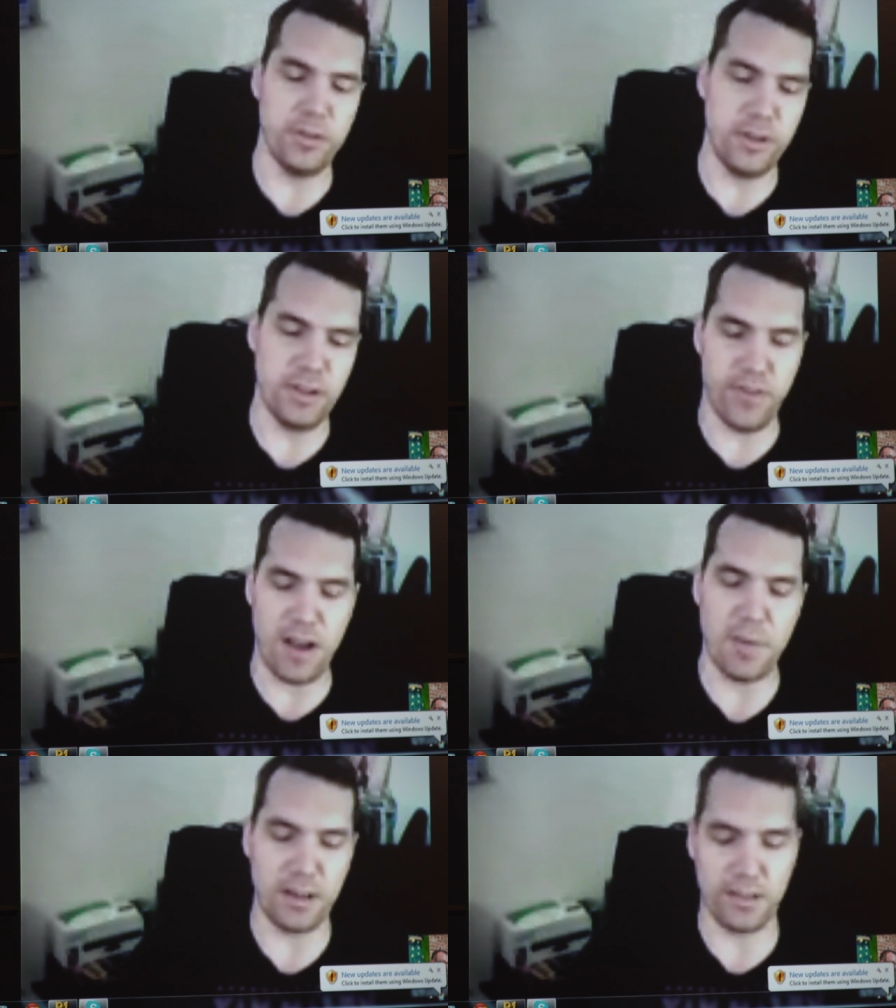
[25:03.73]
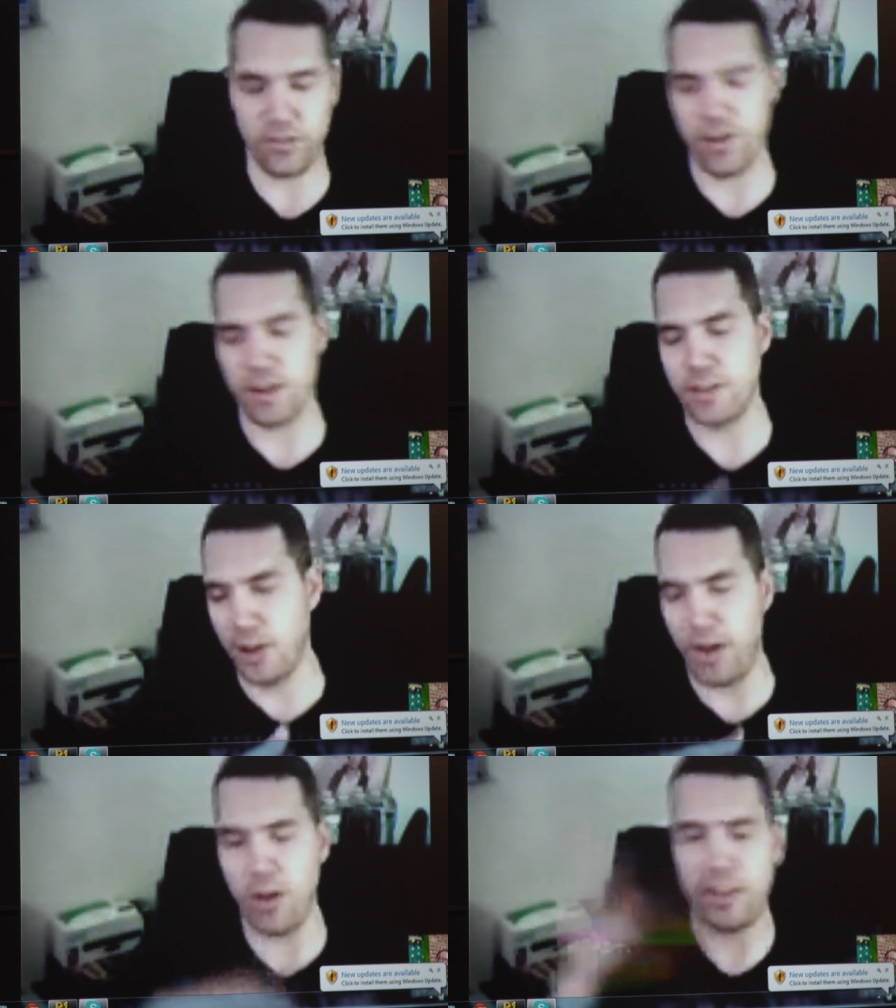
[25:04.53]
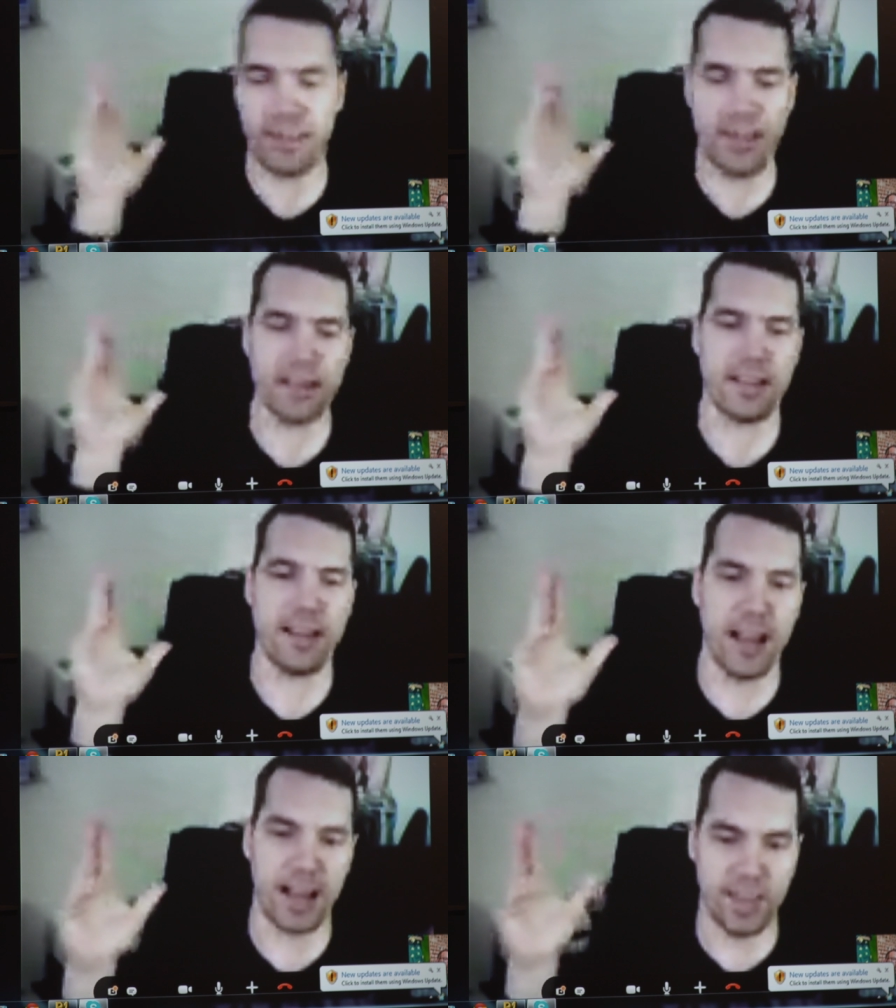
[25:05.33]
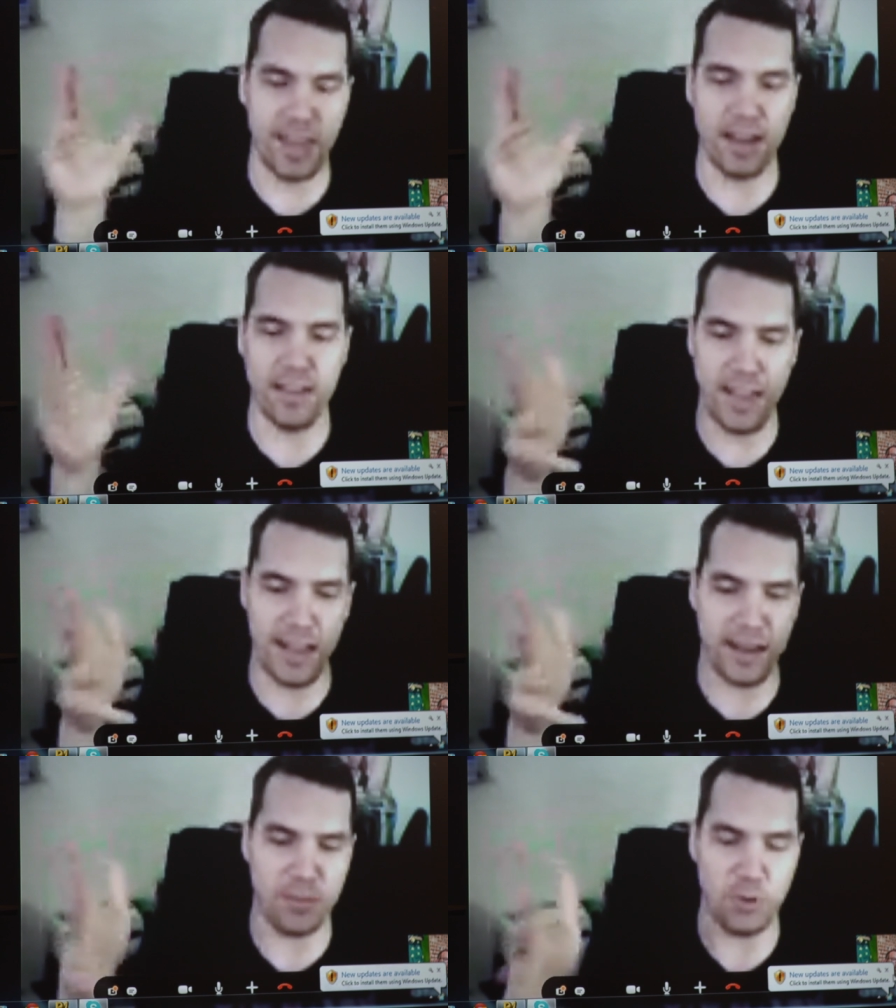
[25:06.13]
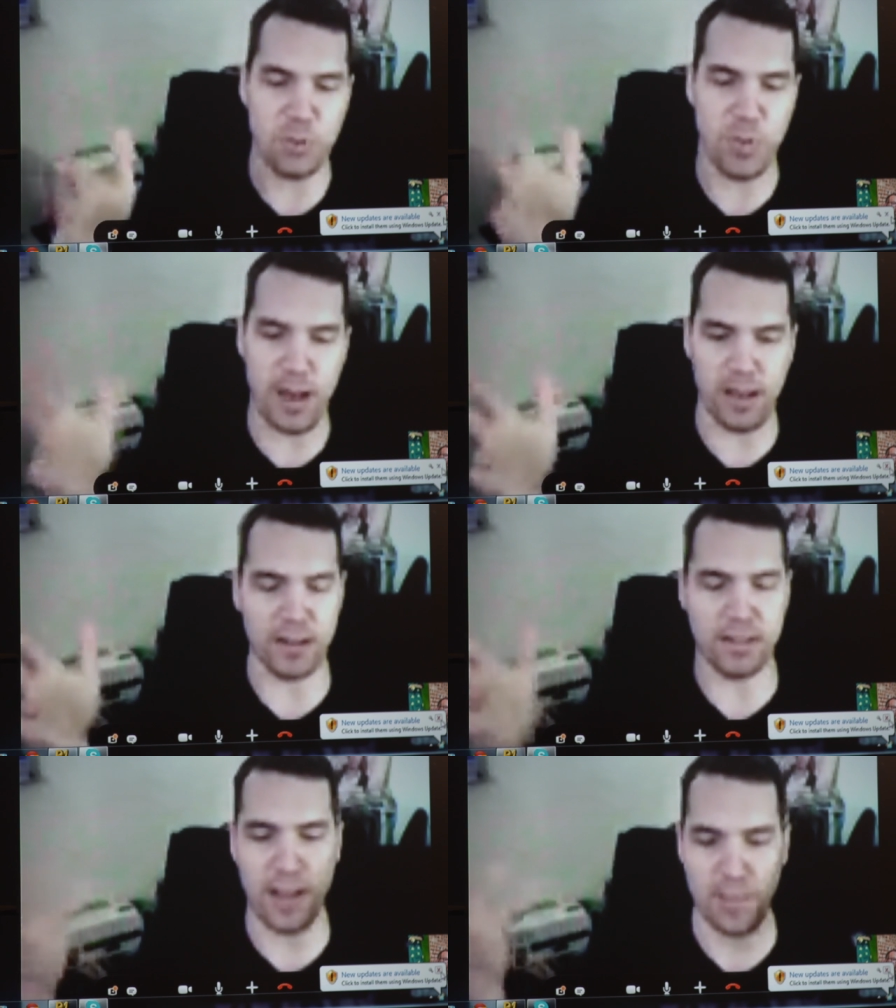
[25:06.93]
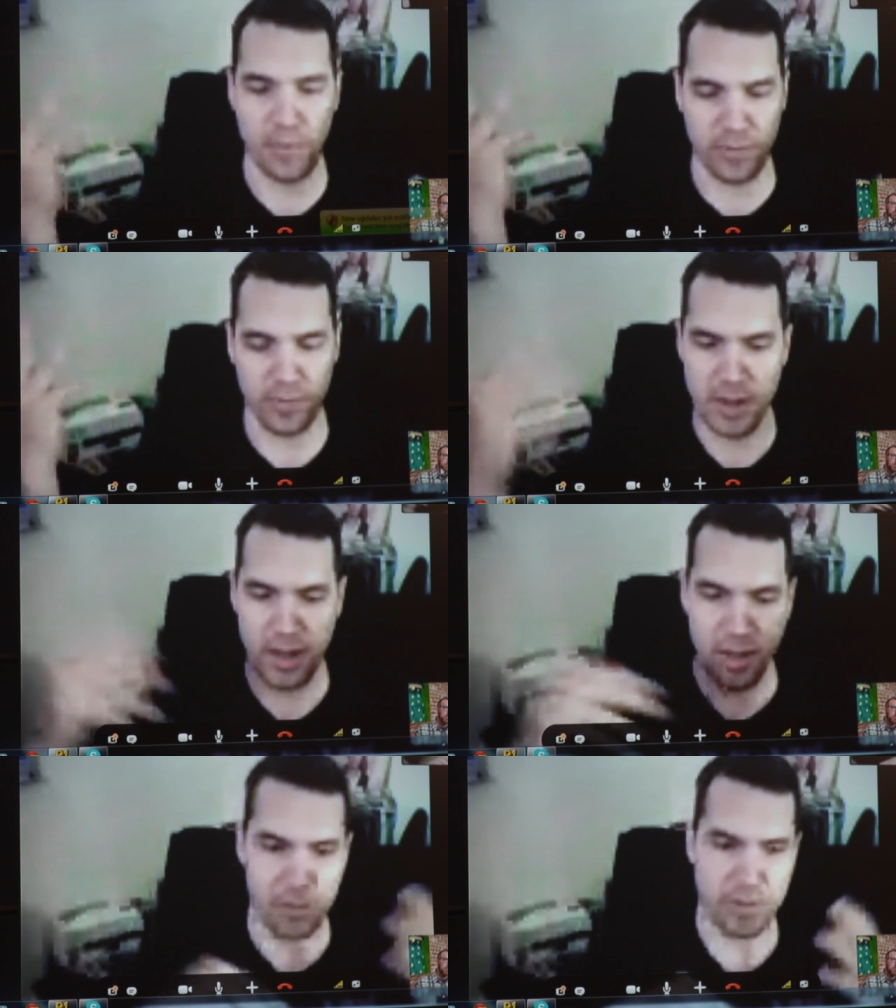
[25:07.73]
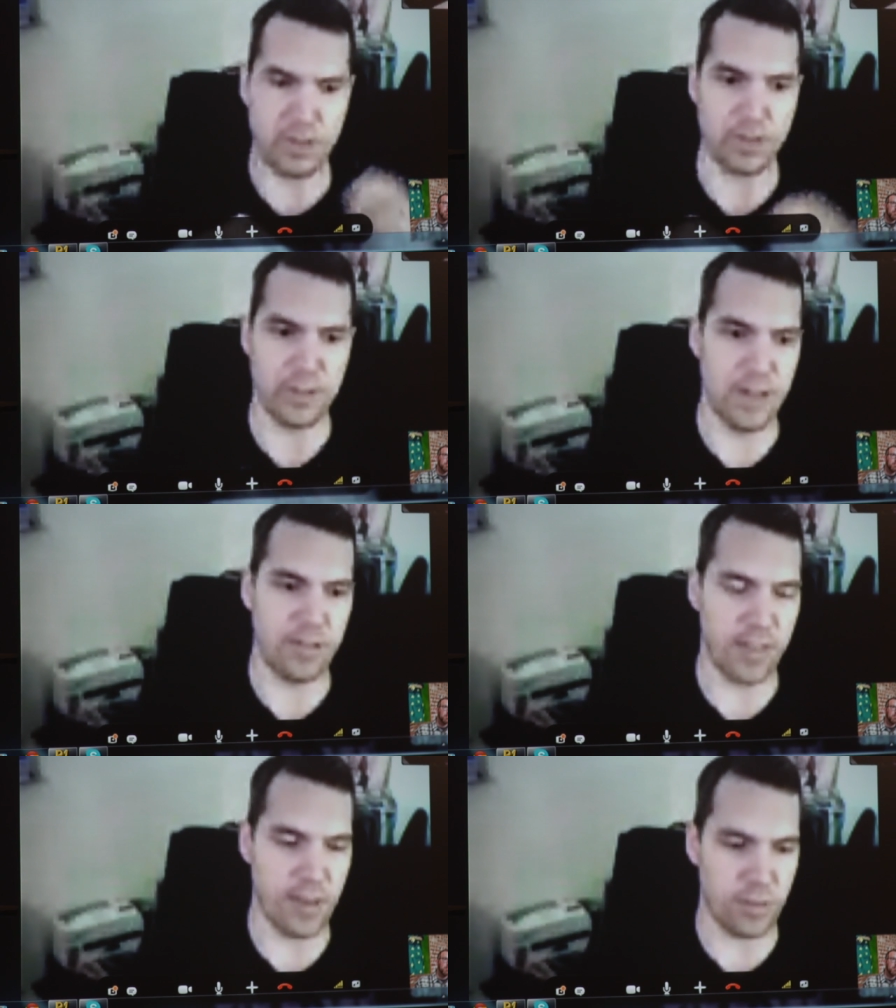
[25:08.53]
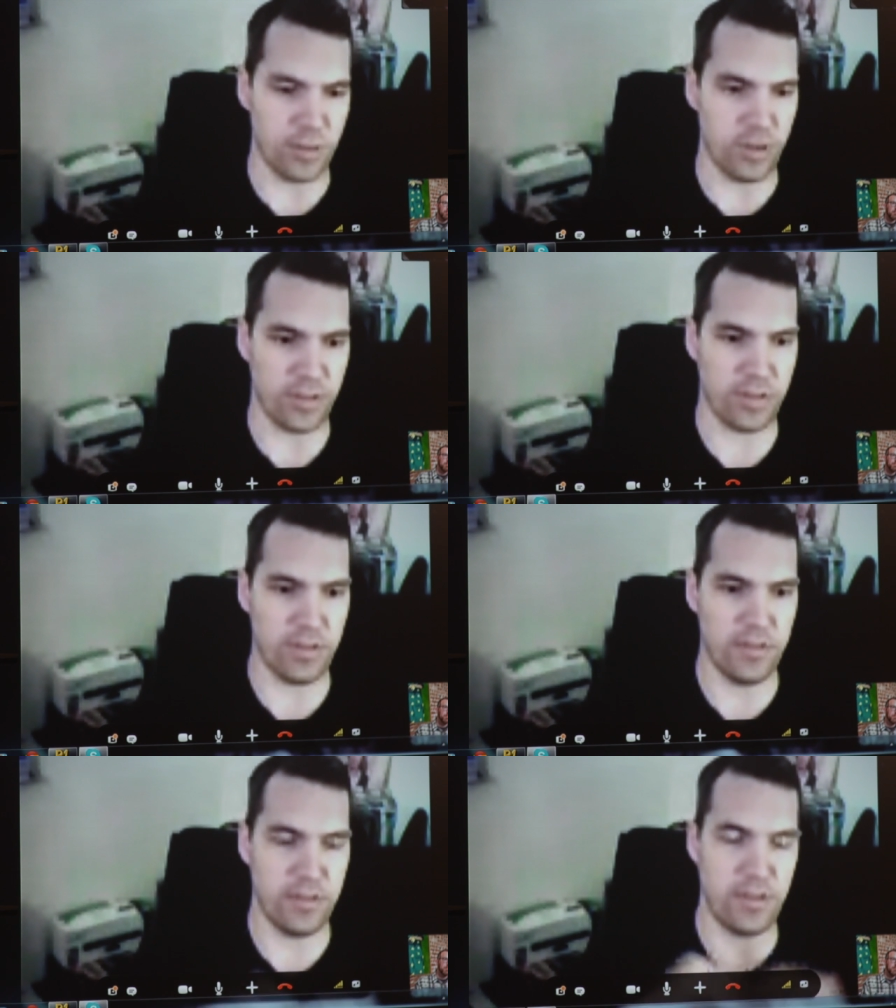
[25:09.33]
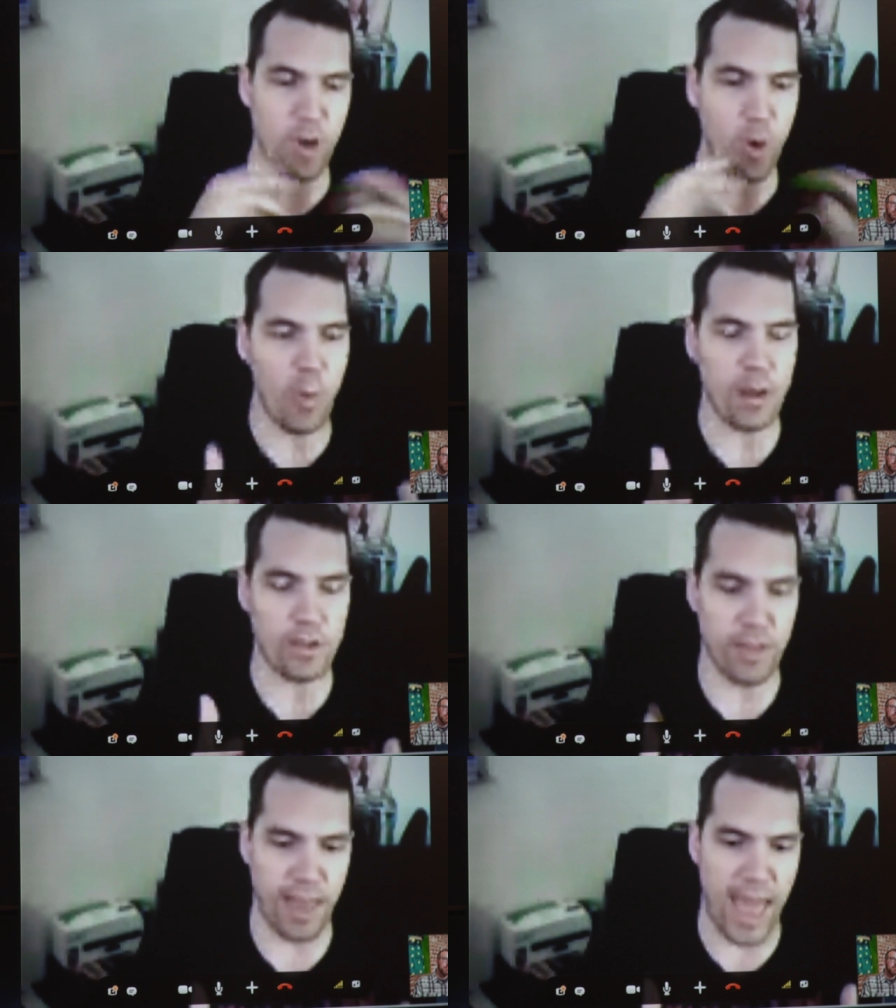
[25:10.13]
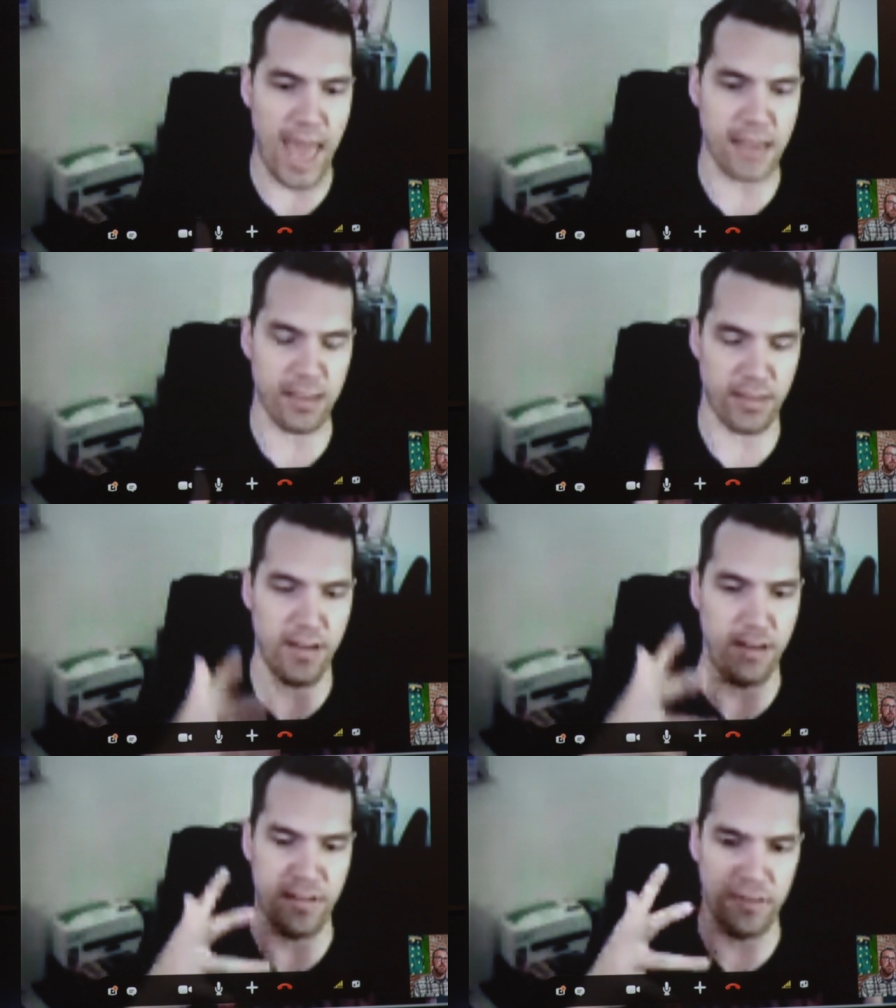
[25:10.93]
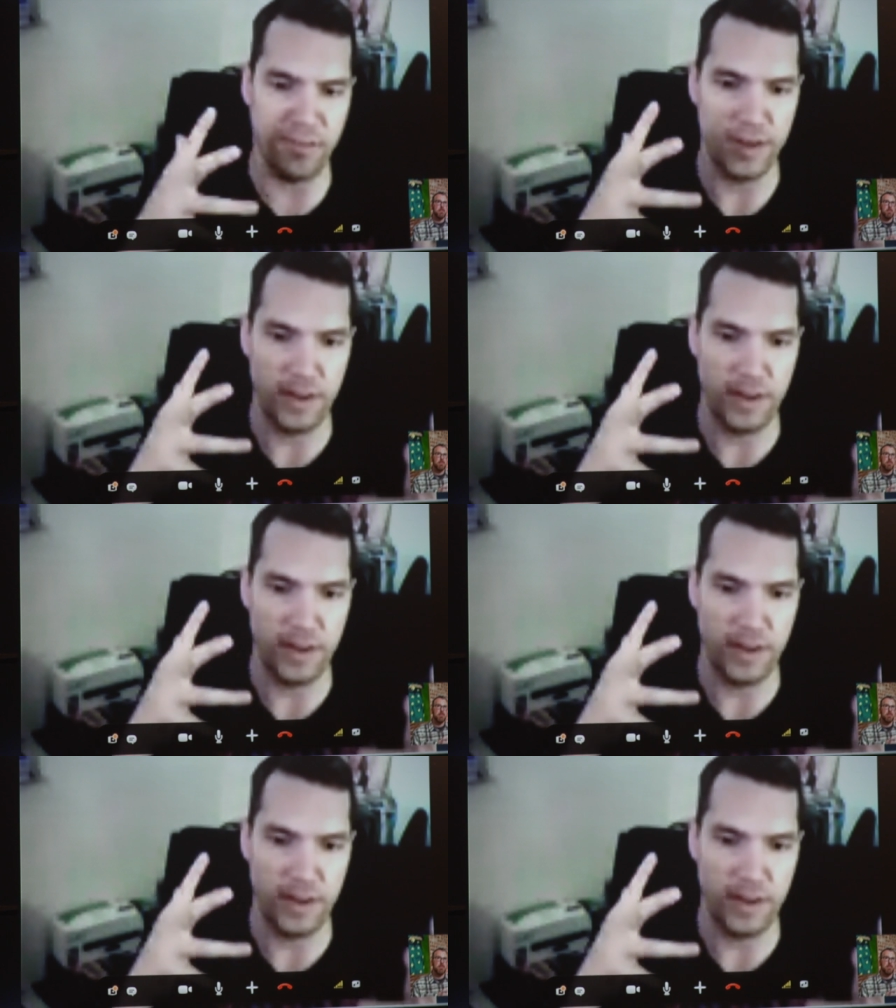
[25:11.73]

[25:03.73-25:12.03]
environmental destruction, all, all these things that like then then when you pile on top of procedural levels, that was just so much to ask of